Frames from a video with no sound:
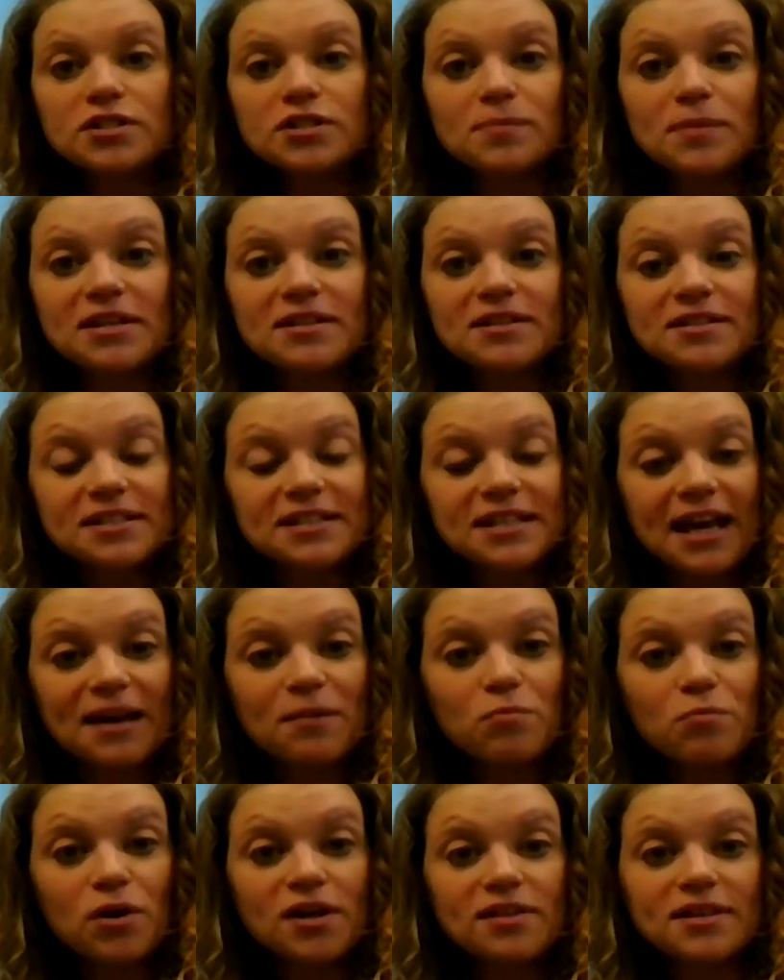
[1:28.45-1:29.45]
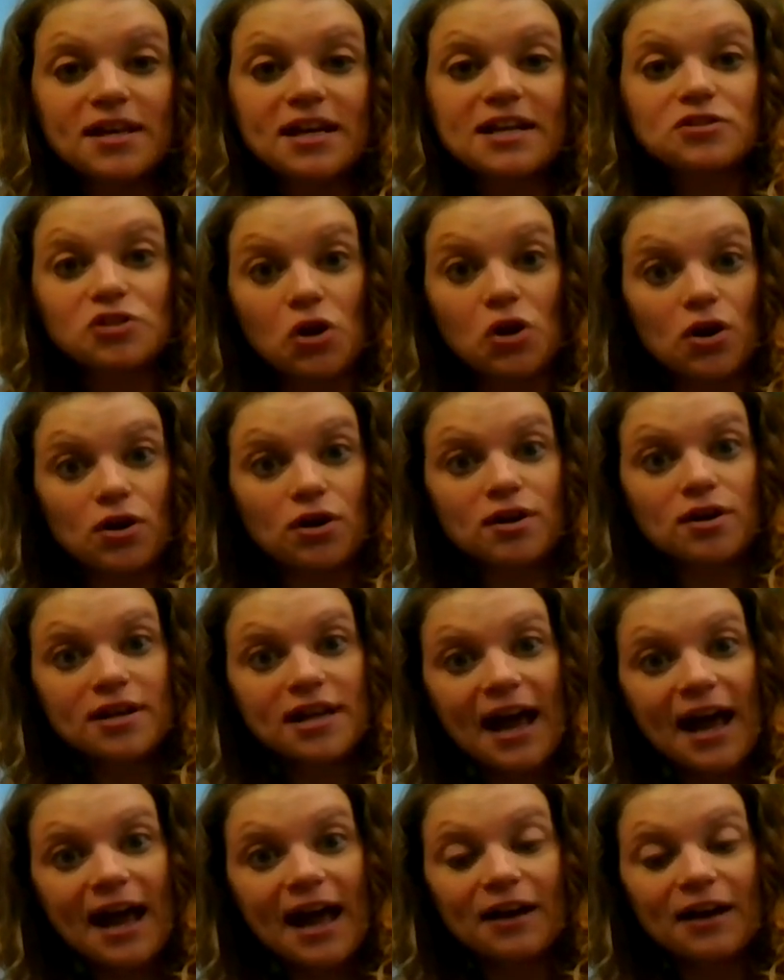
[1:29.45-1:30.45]
to be the same with a dog or
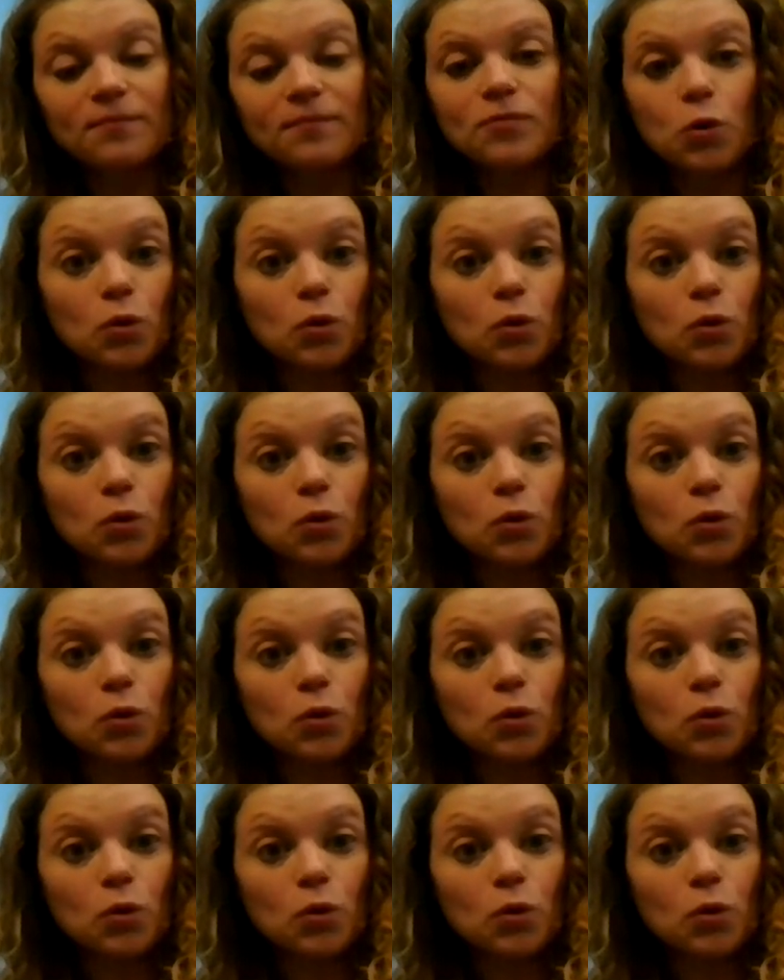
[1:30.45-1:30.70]
cat